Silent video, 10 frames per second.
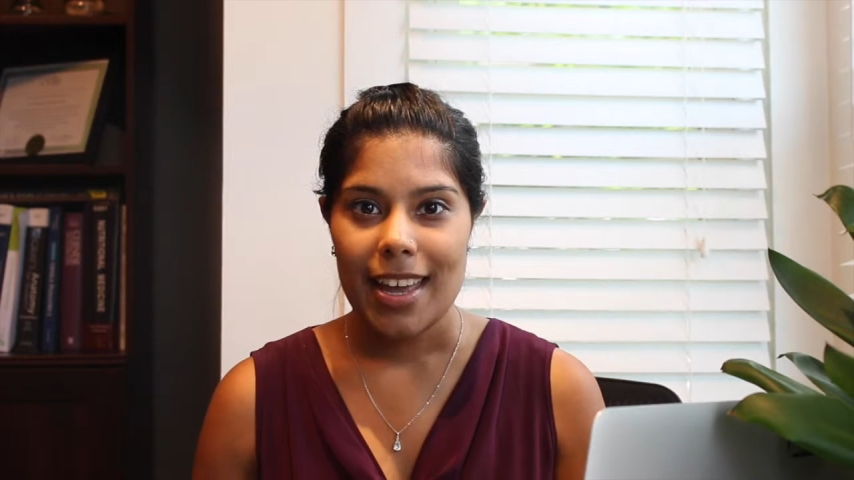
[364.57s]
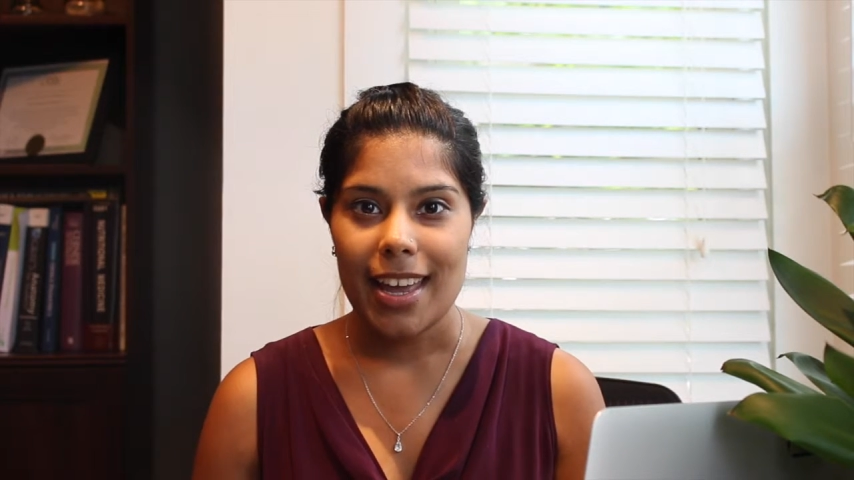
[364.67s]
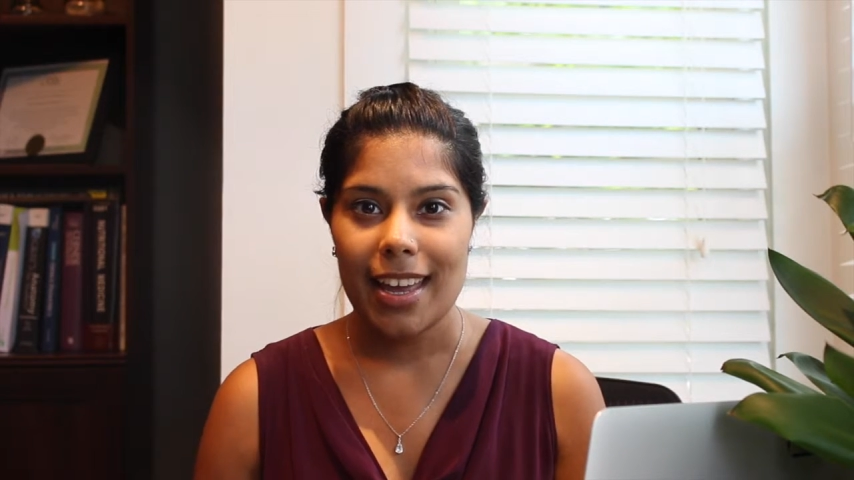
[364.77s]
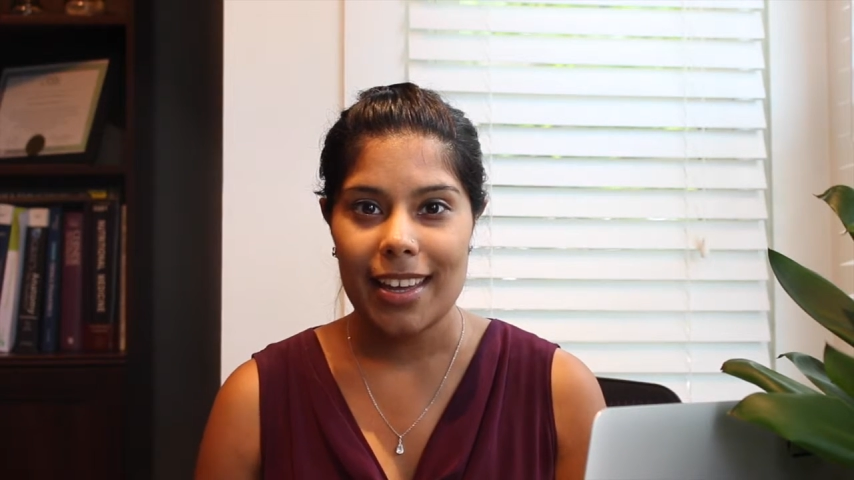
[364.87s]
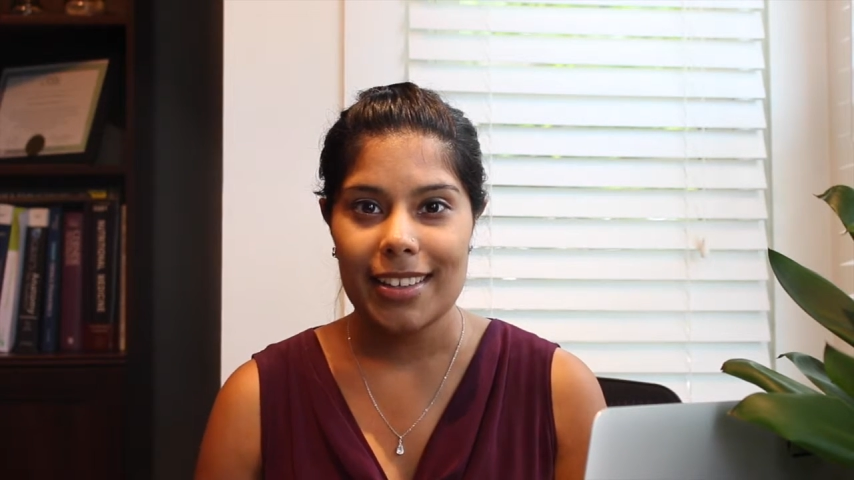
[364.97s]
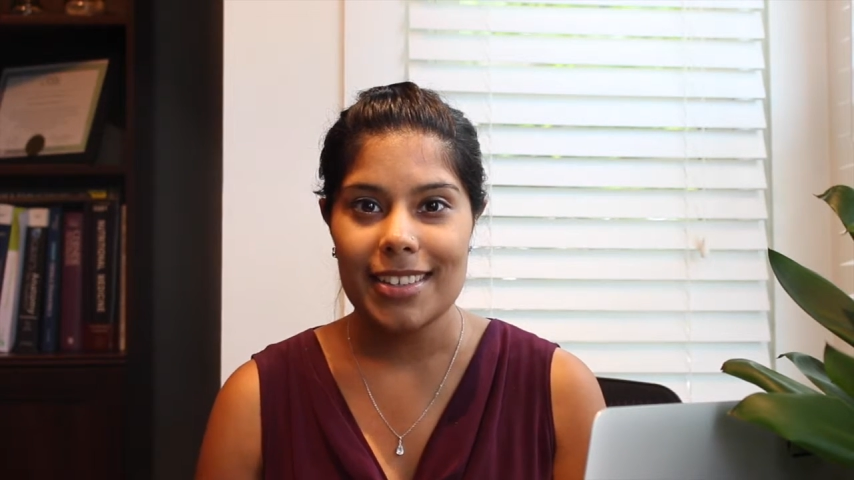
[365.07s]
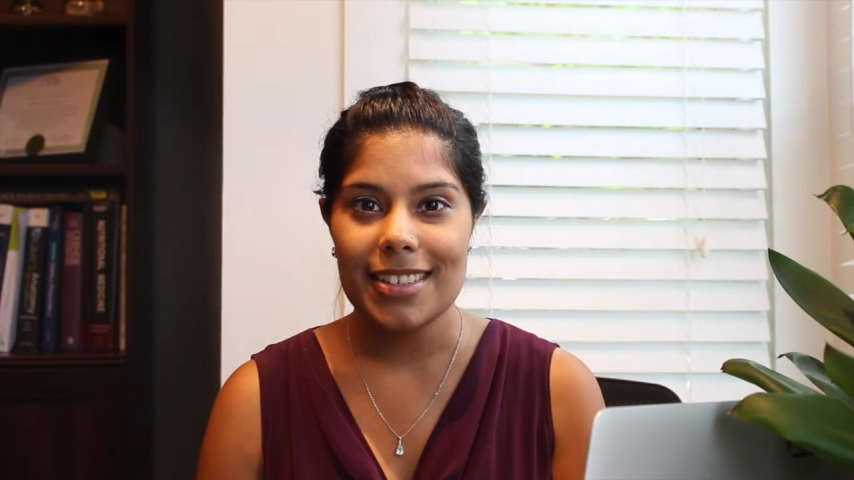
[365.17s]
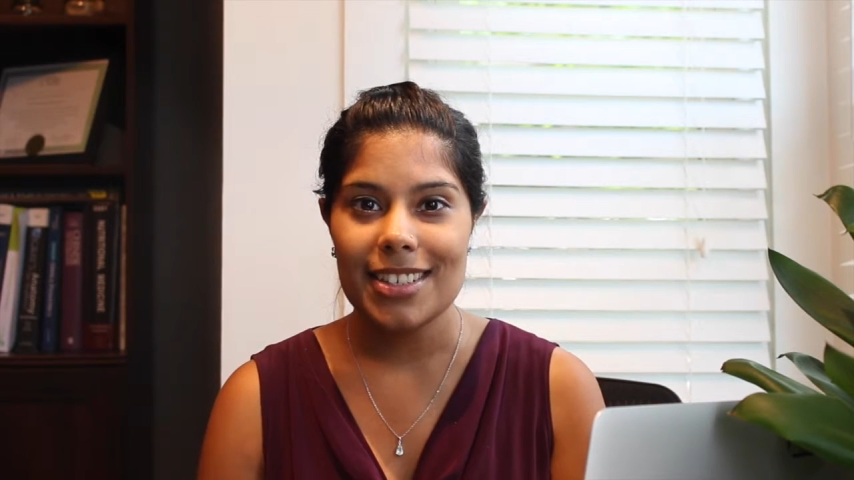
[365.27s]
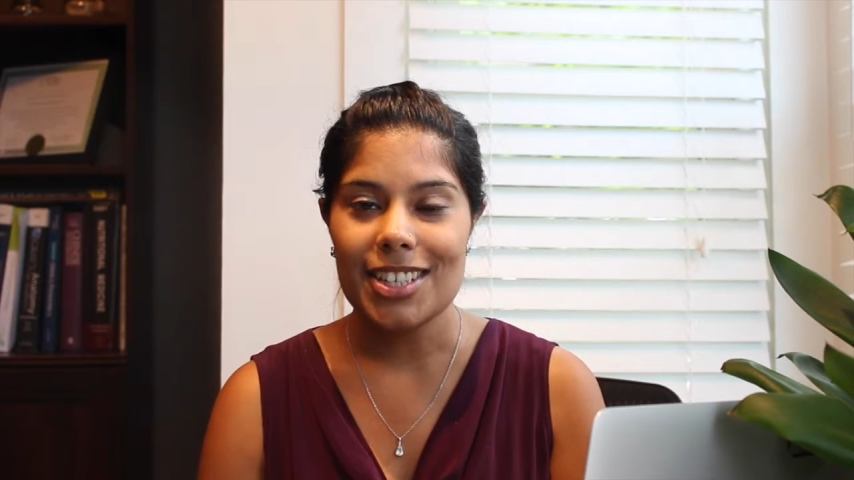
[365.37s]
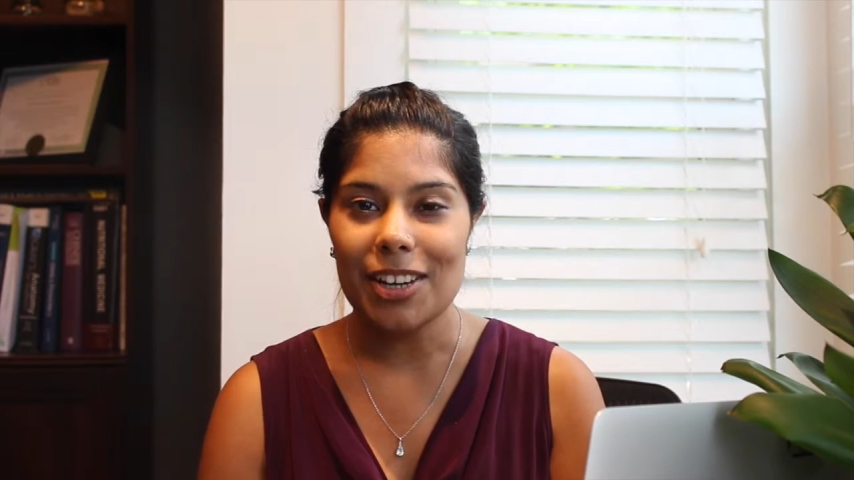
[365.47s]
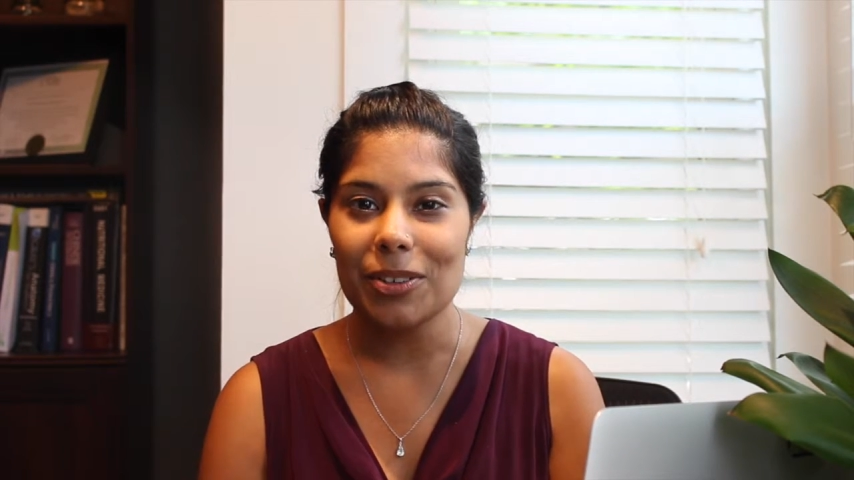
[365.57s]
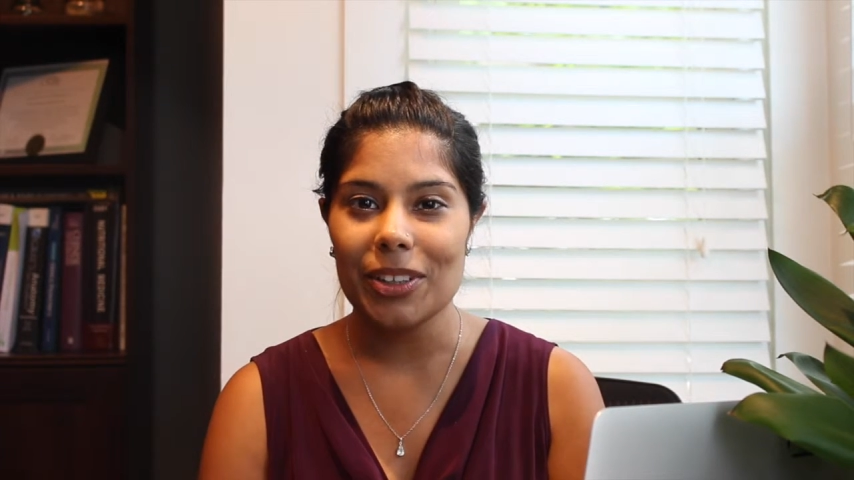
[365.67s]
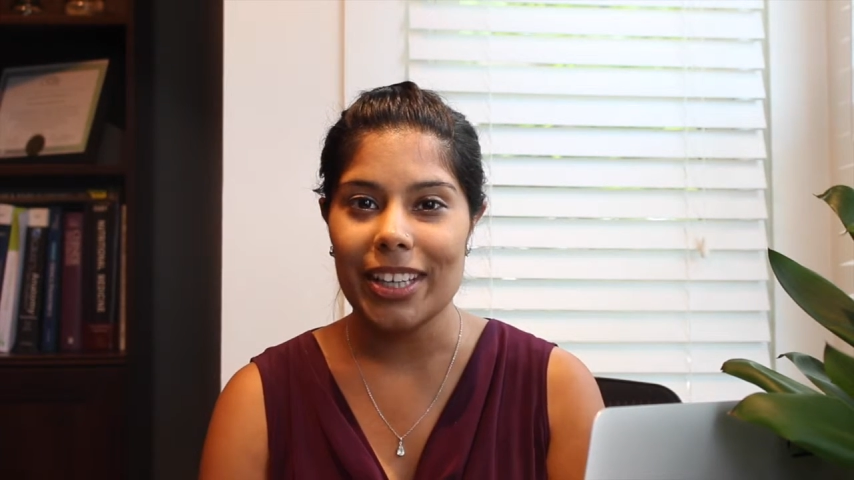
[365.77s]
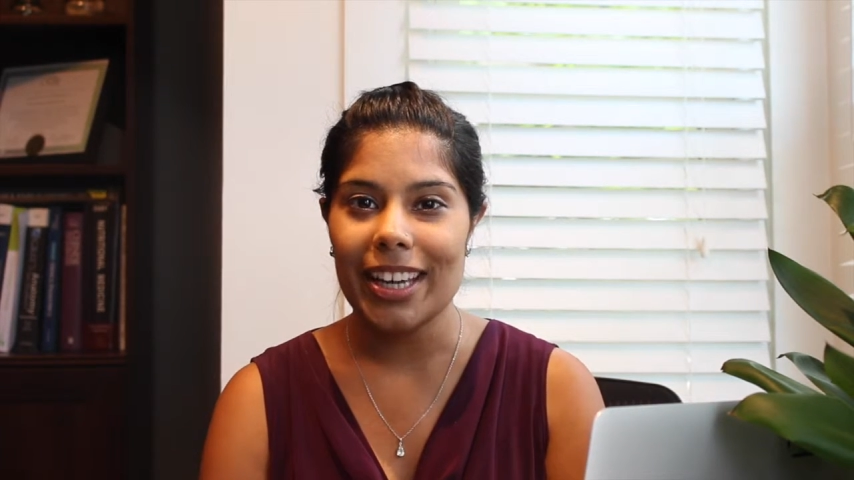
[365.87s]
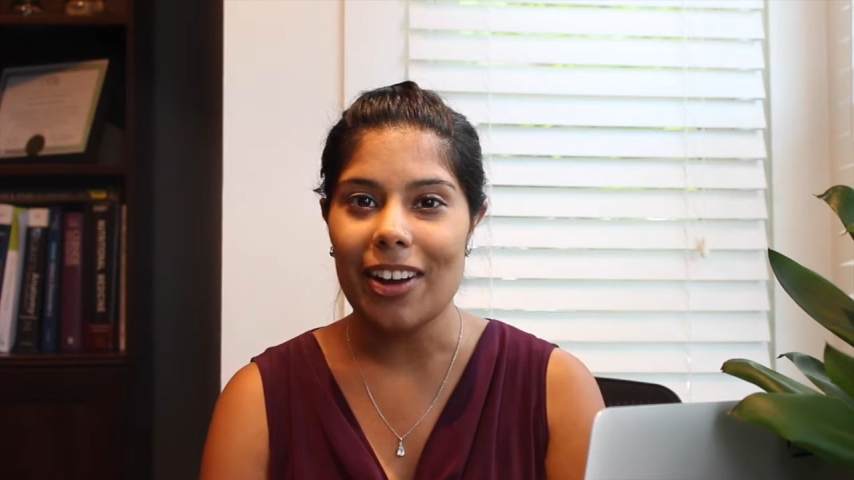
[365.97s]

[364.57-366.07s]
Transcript: And generally,